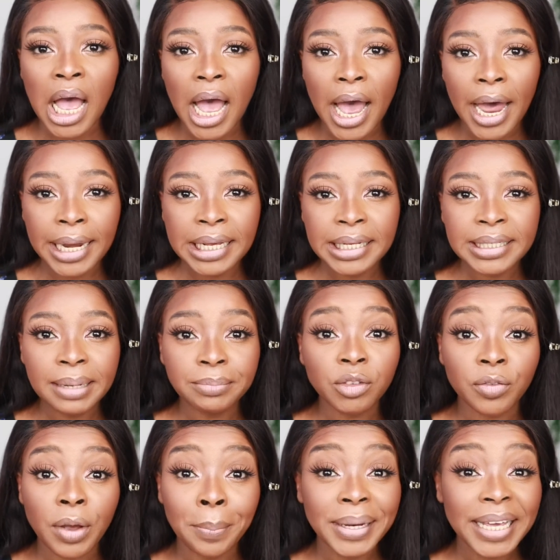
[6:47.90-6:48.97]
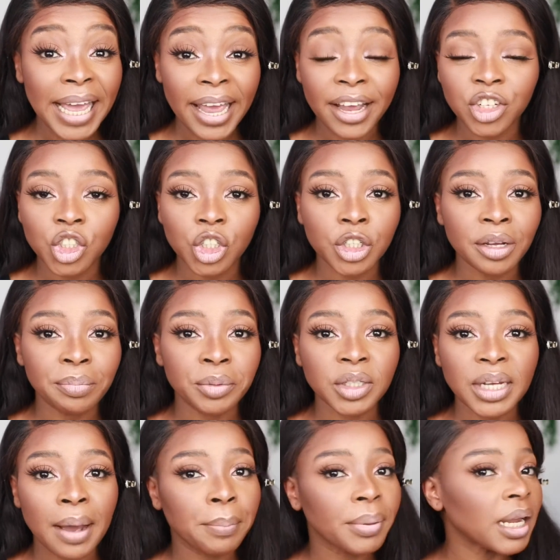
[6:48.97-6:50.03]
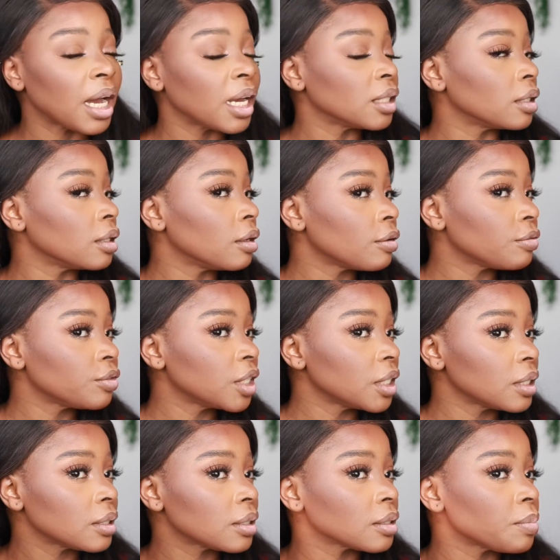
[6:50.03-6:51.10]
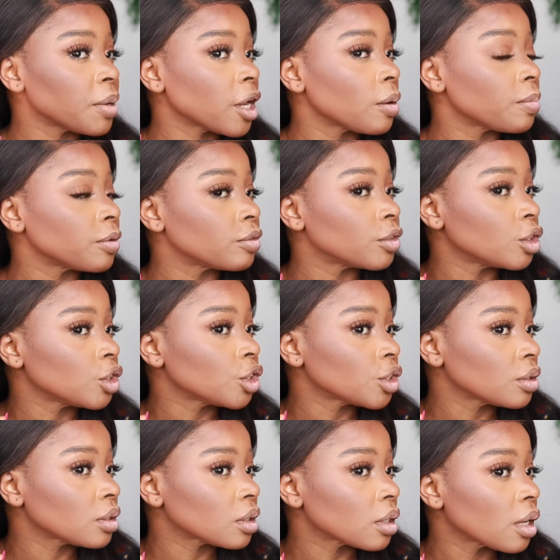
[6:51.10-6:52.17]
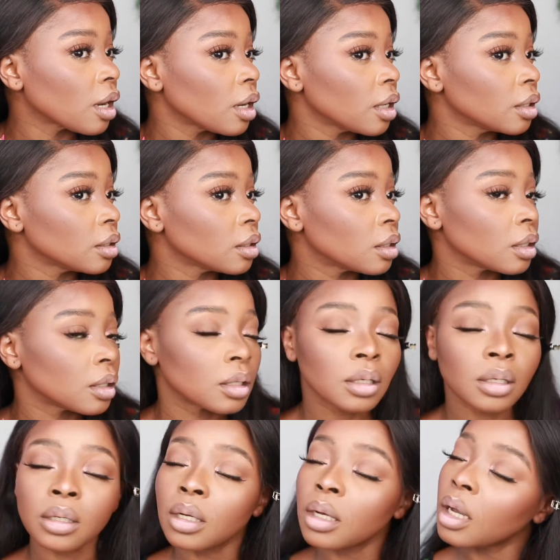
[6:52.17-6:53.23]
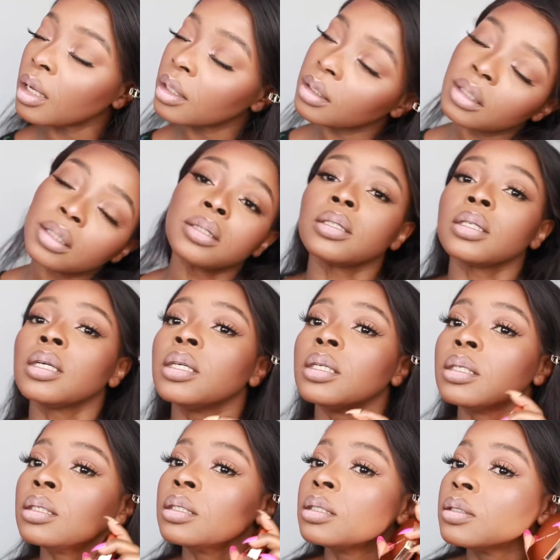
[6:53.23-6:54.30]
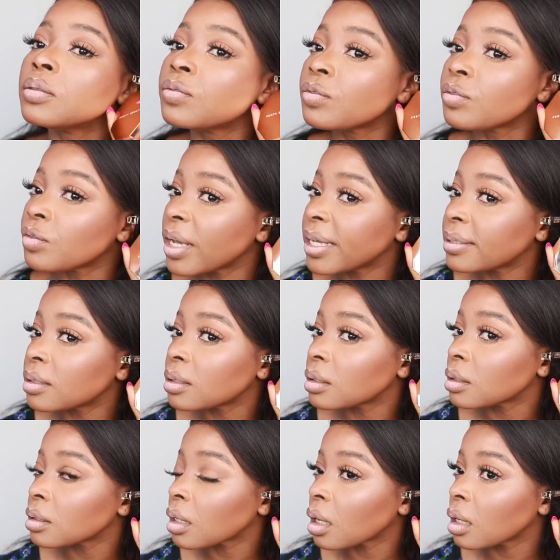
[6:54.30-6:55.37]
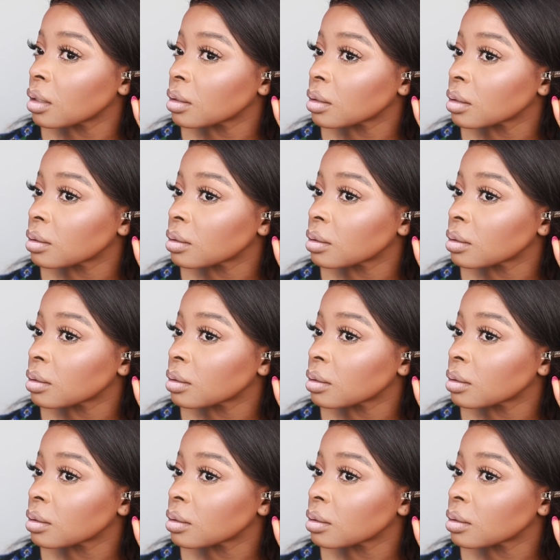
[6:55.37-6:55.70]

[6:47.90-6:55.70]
And in terms of application, they both applied lovely. This is Makeup Revolution side and this is Fenty side.